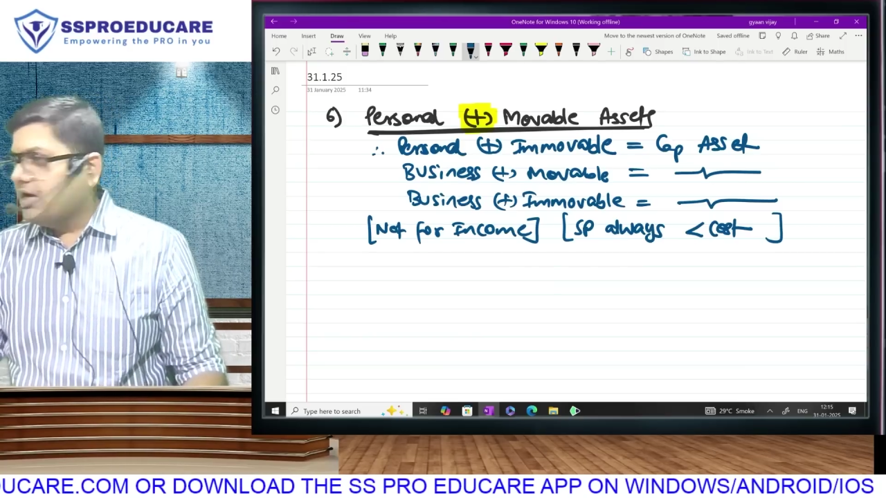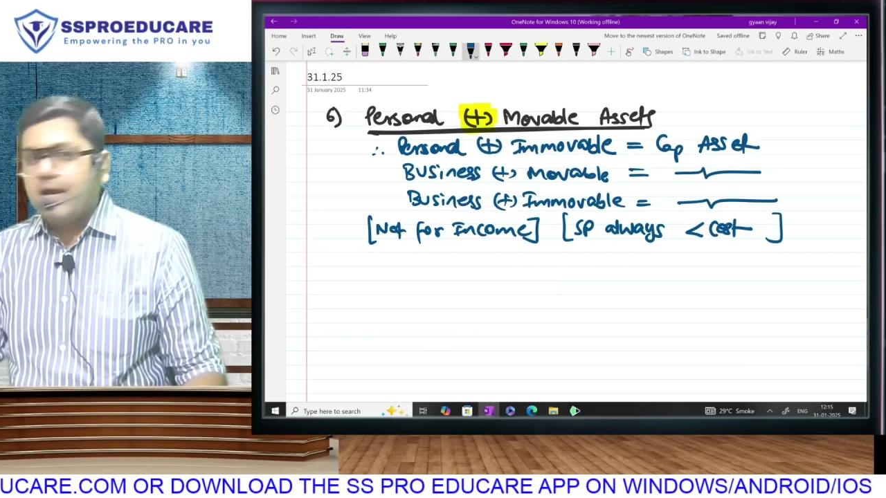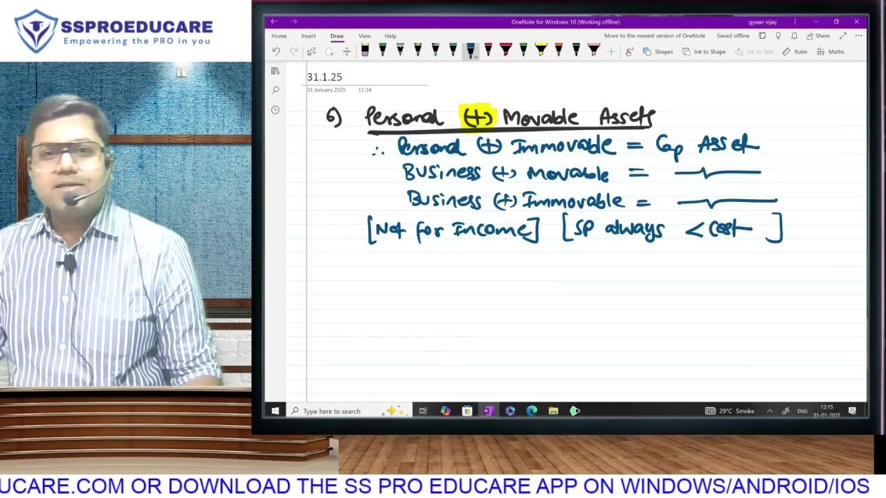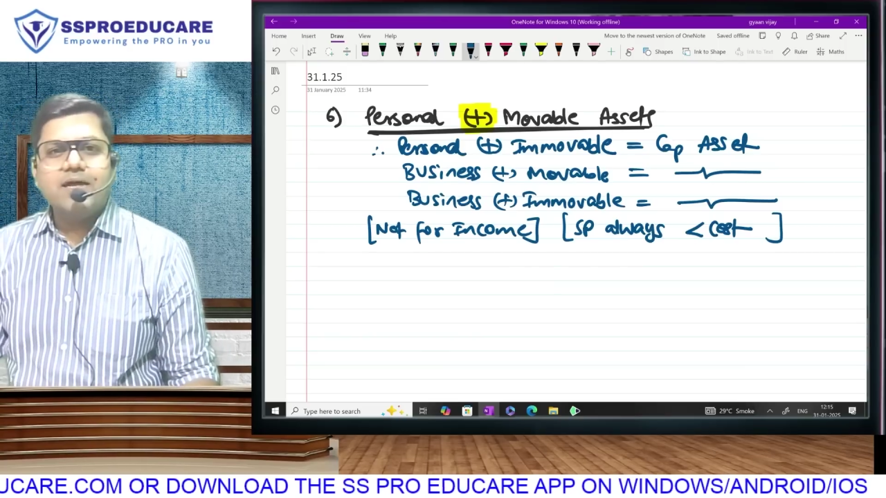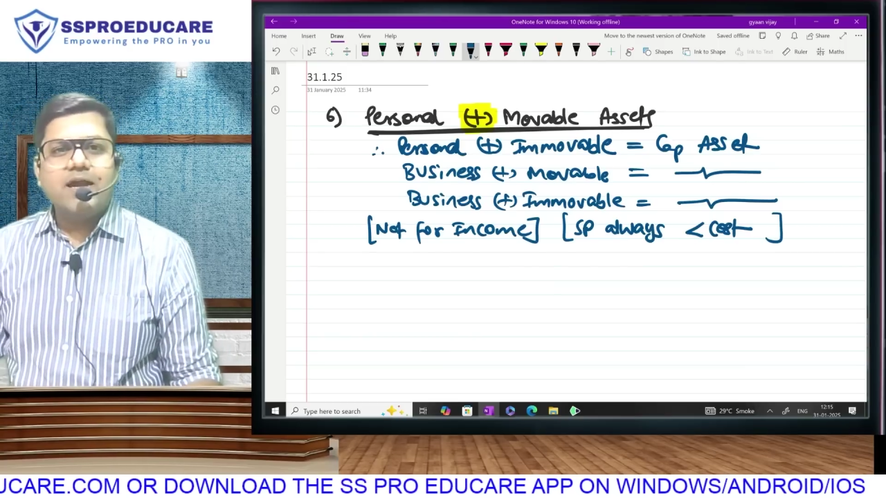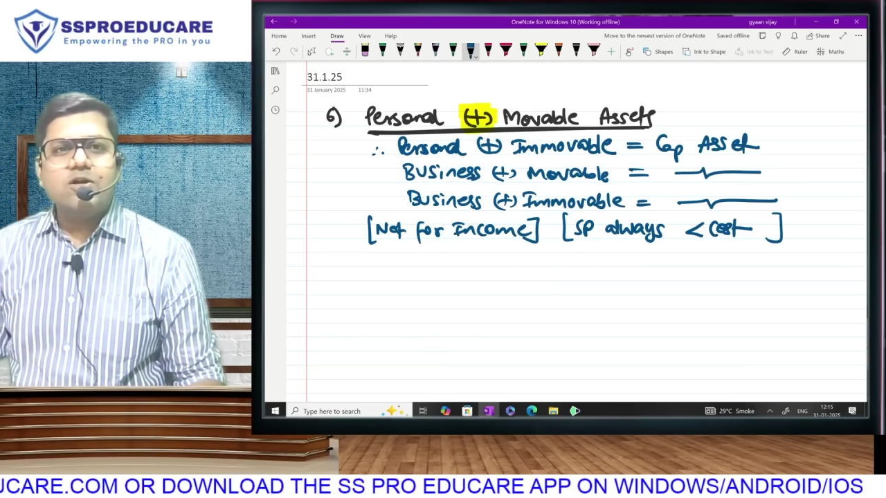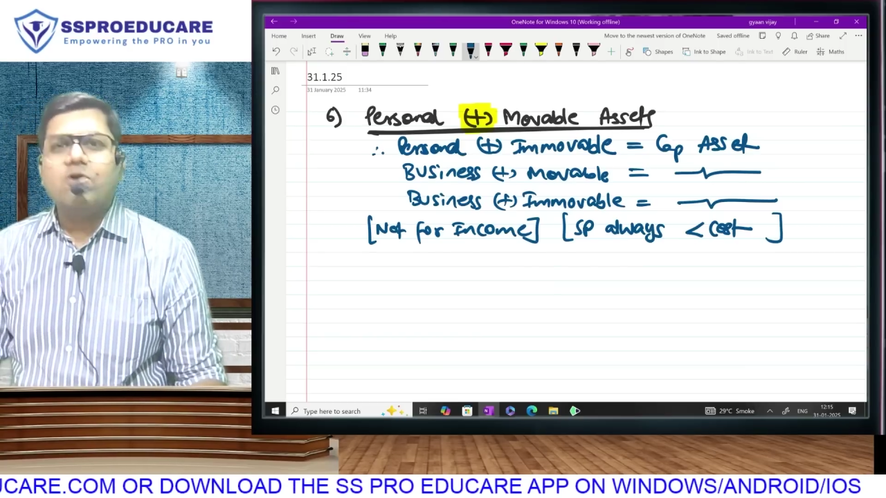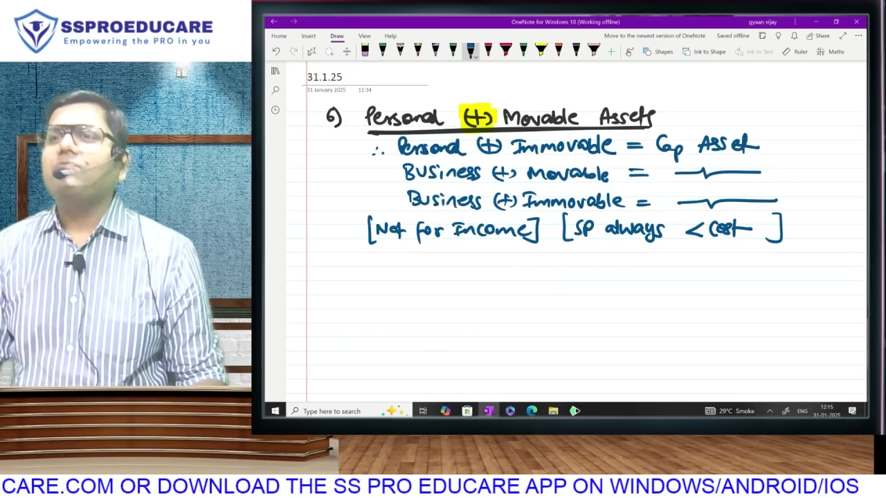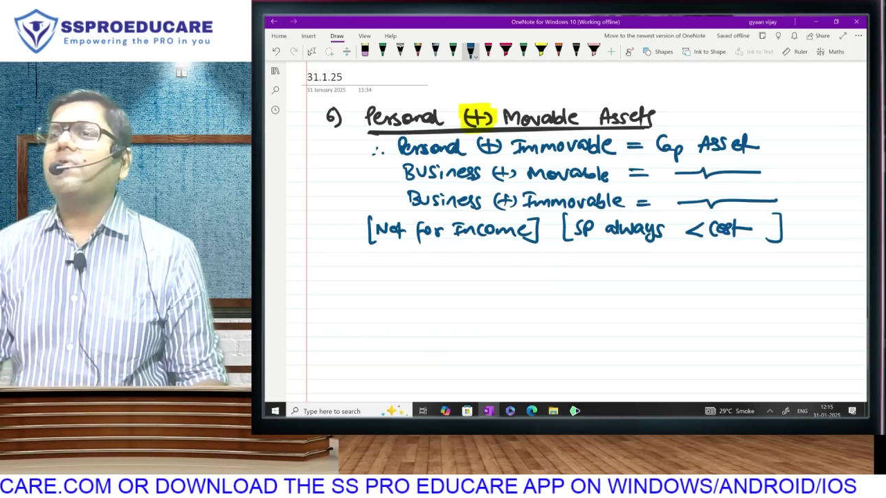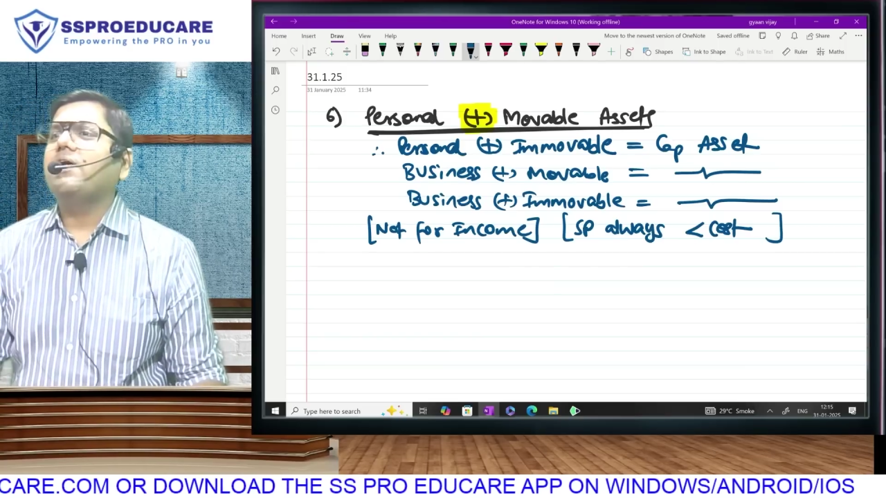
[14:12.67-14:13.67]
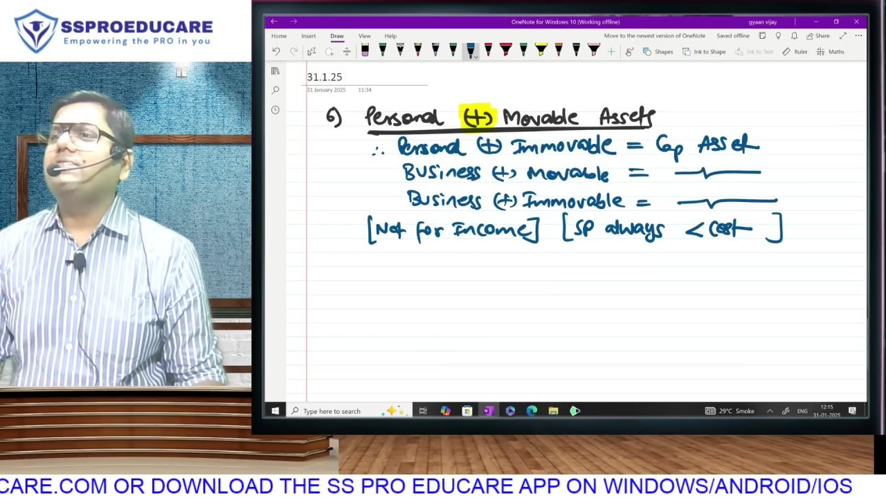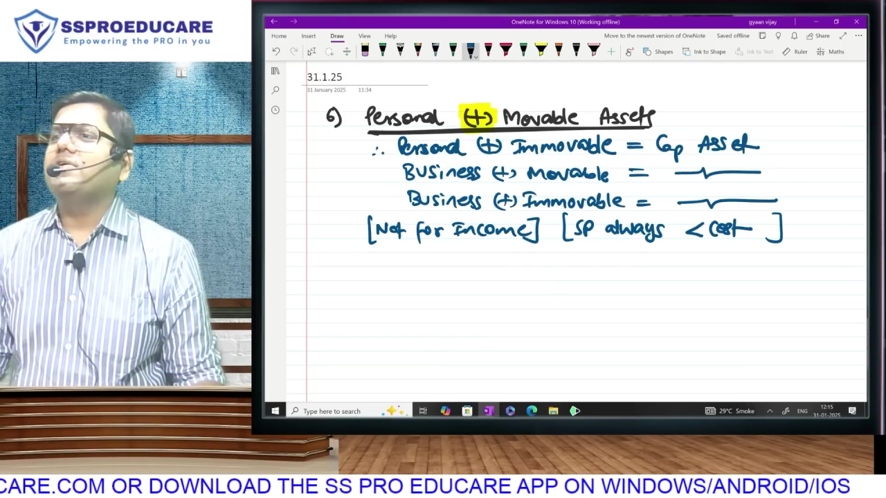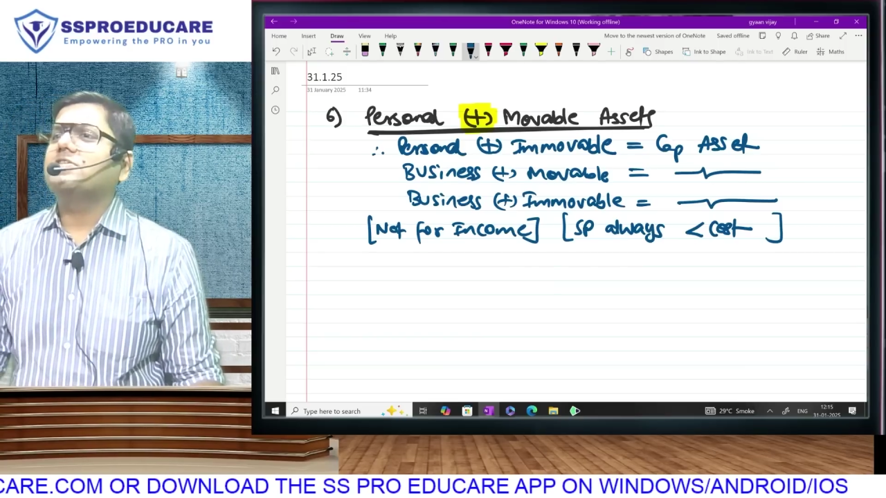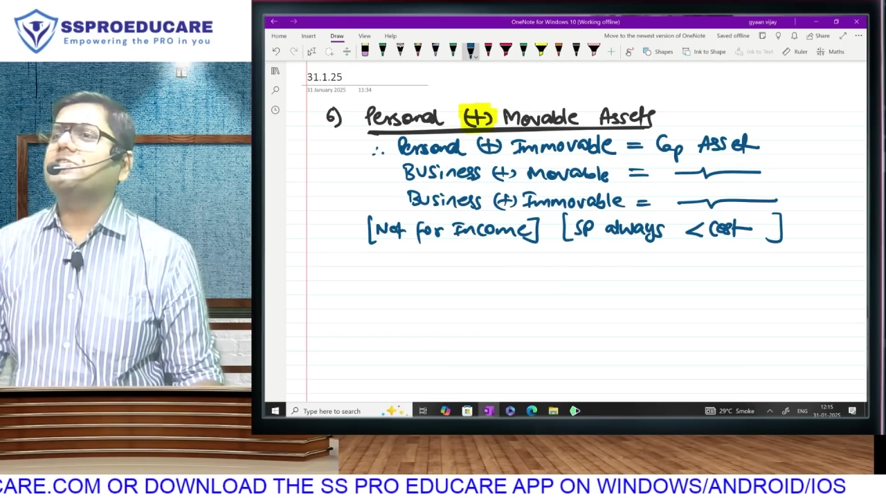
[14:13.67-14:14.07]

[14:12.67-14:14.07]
At the end of 5 years,